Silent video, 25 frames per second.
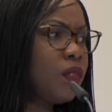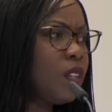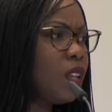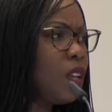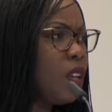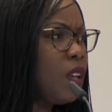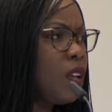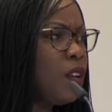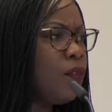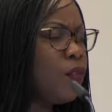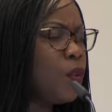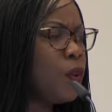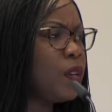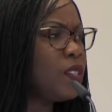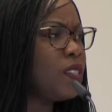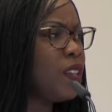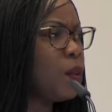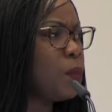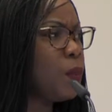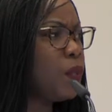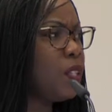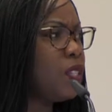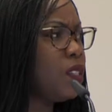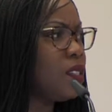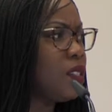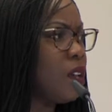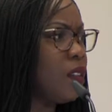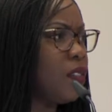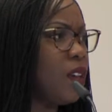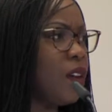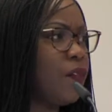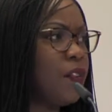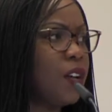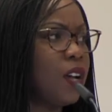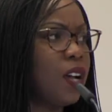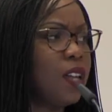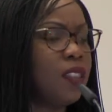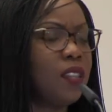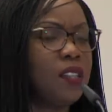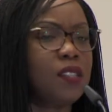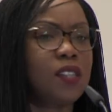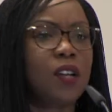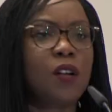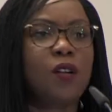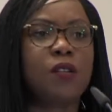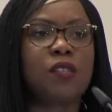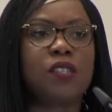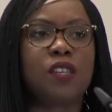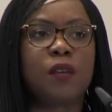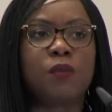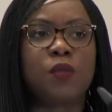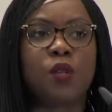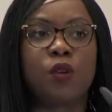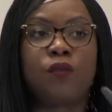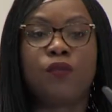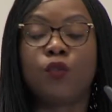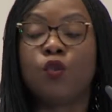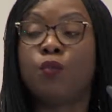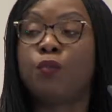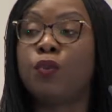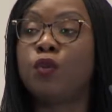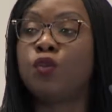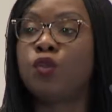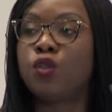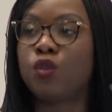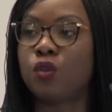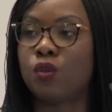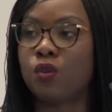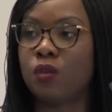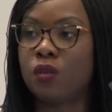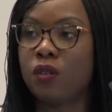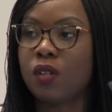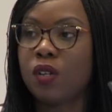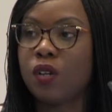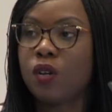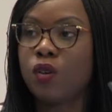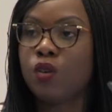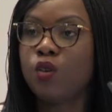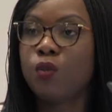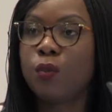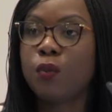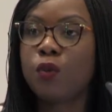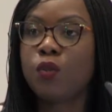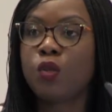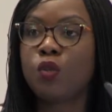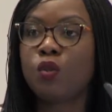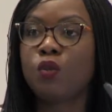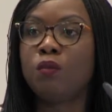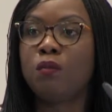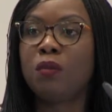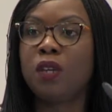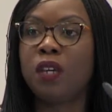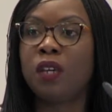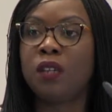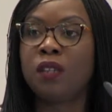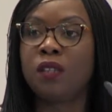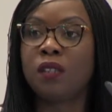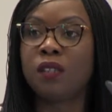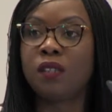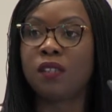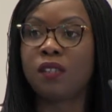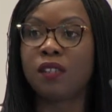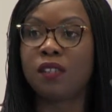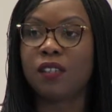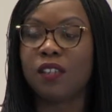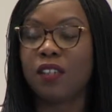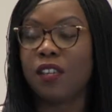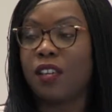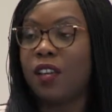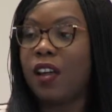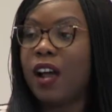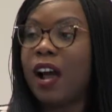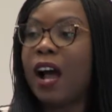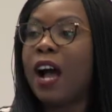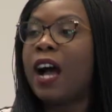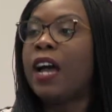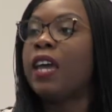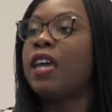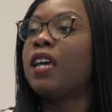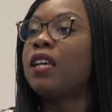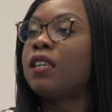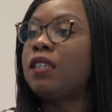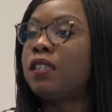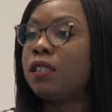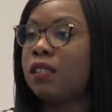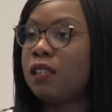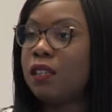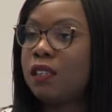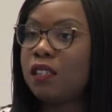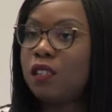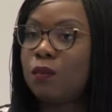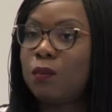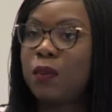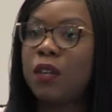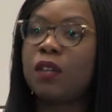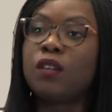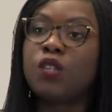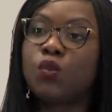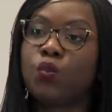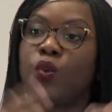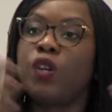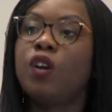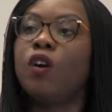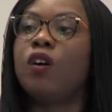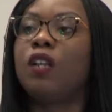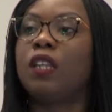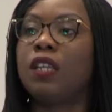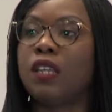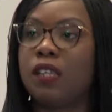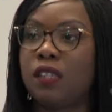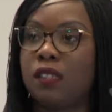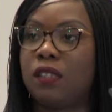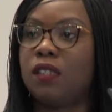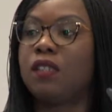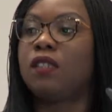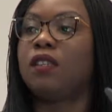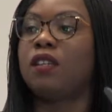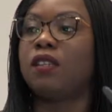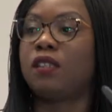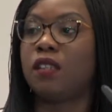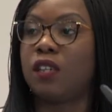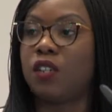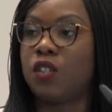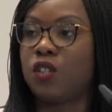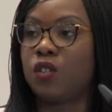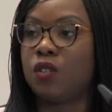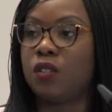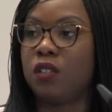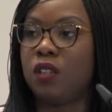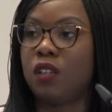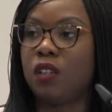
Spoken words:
for example, in South Africa, there's a concept of Ubuntu. Ubuntu means I exist because we all exist, essentially.